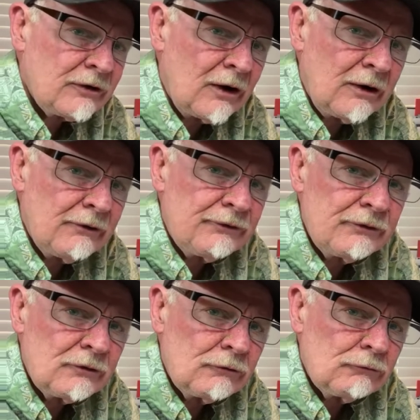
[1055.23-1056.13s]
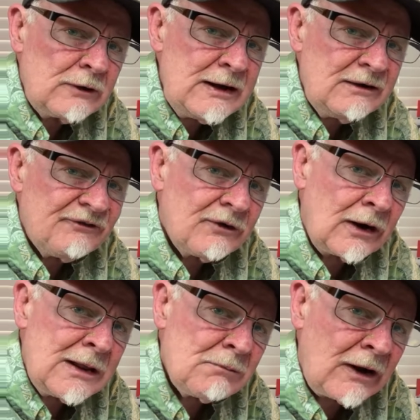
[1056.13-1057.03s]
of
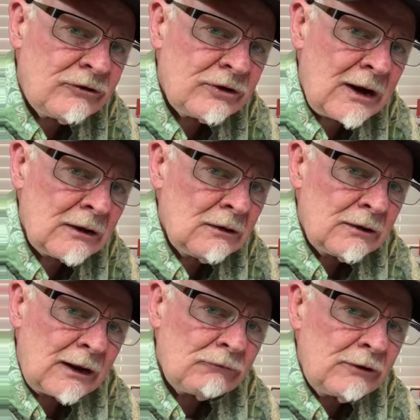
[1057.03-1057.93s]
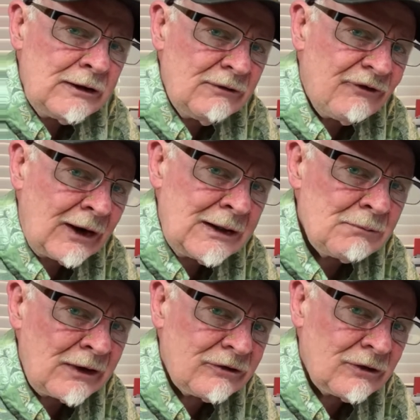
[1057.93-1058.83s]
redefining my channel and redefining
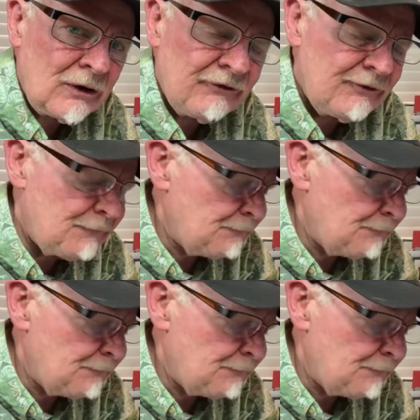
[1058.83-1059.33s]
myself.